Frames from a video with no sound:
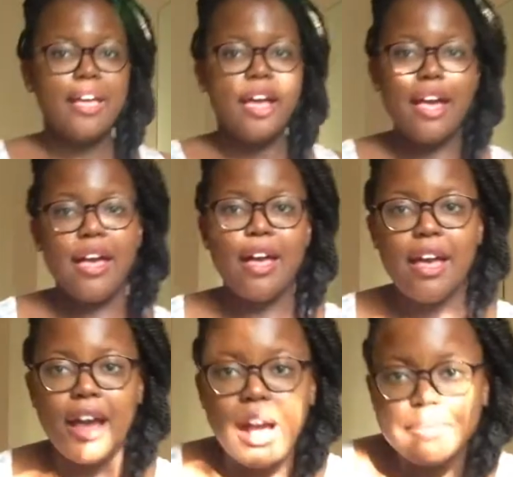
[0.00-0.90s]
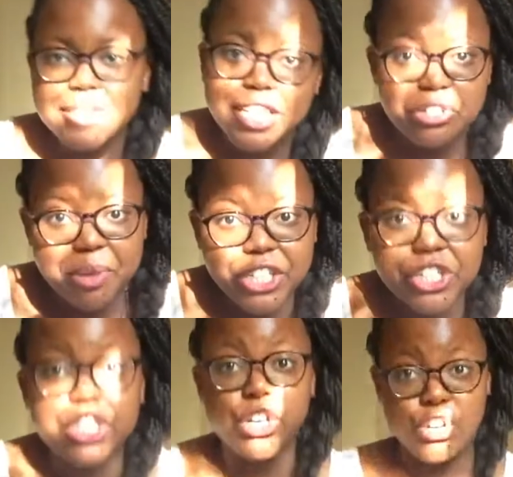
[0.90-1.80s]
ha ha ha, looking at your
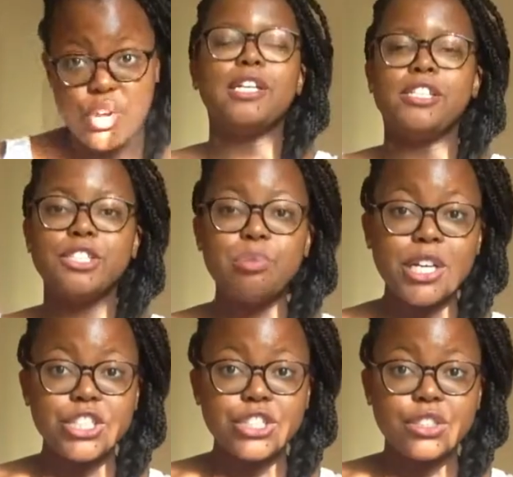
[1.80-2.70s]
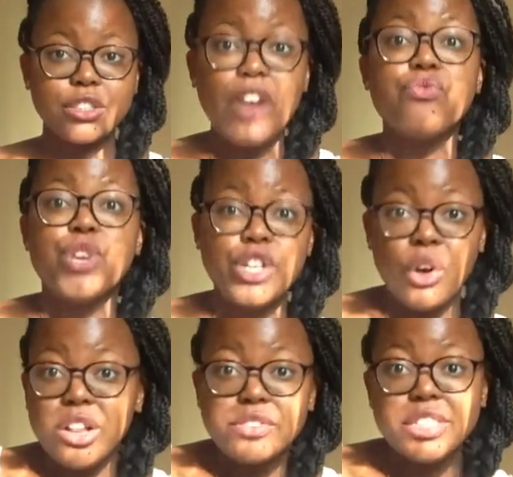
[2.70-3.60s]
pictures. No, I look at your pictures. I read
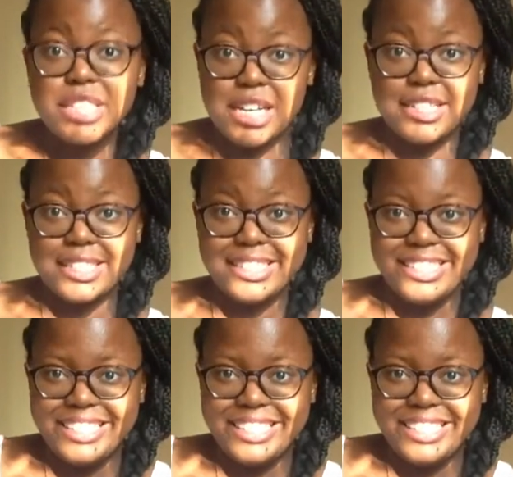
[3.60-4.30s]
all of your statuses